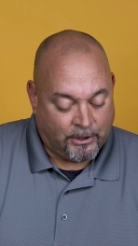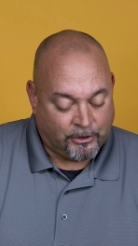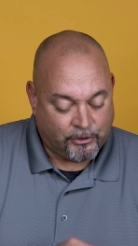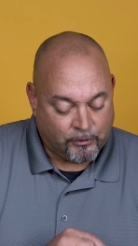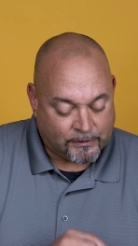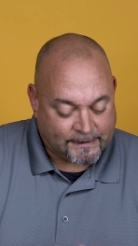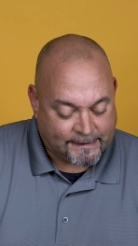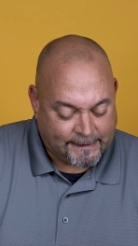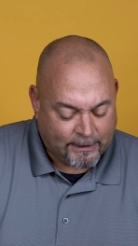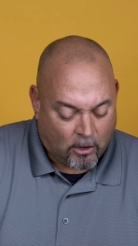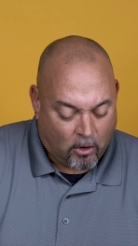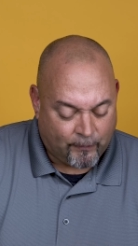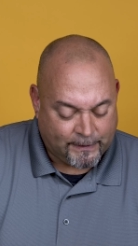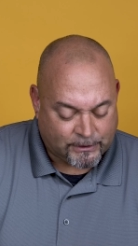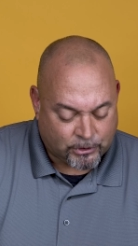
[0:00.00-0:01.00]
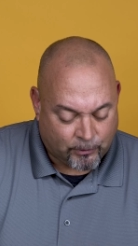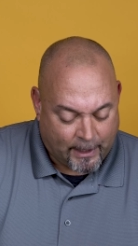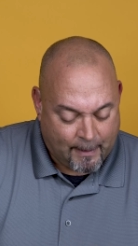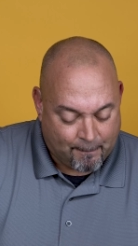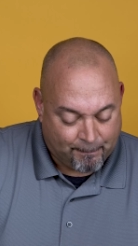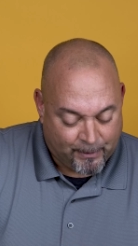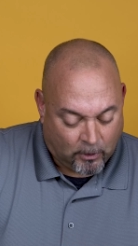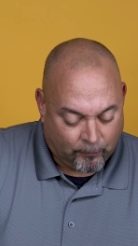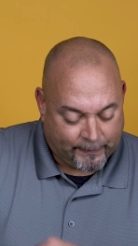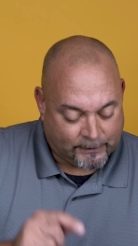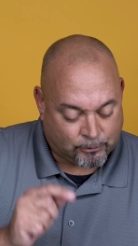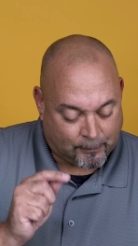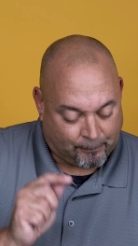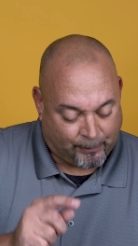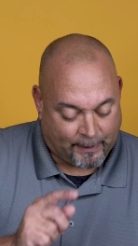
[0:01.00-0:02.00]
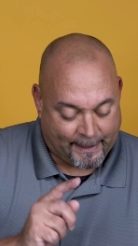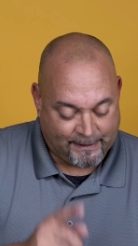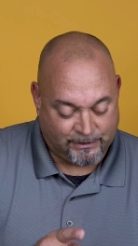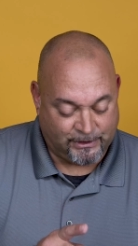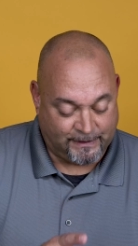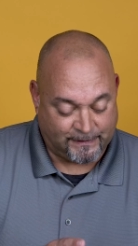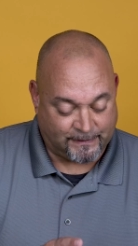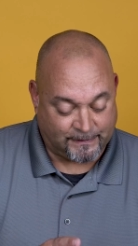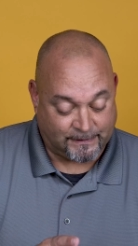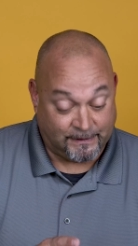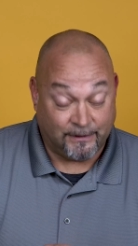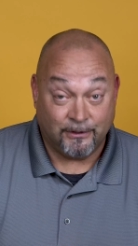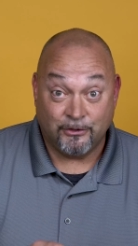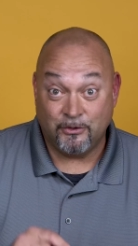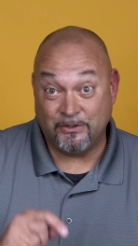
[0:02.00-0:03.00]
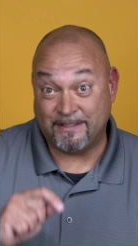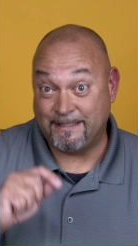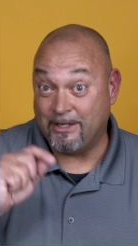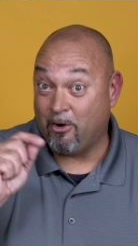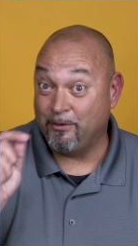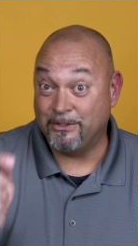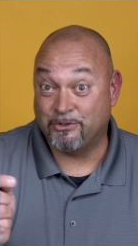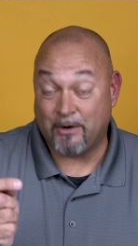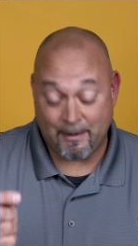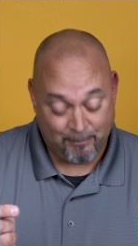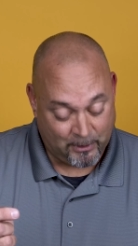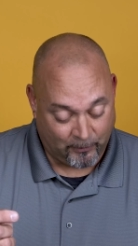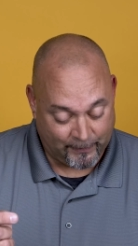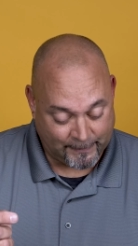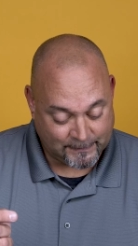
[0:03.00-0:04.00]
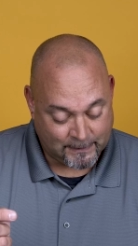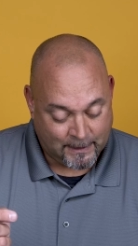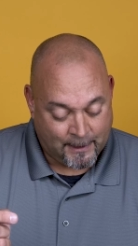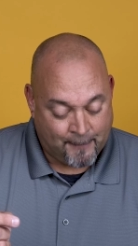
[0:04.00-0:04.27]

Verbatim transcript: Do you see all these great buildings? replied Jesus. Do you see all these great buildings?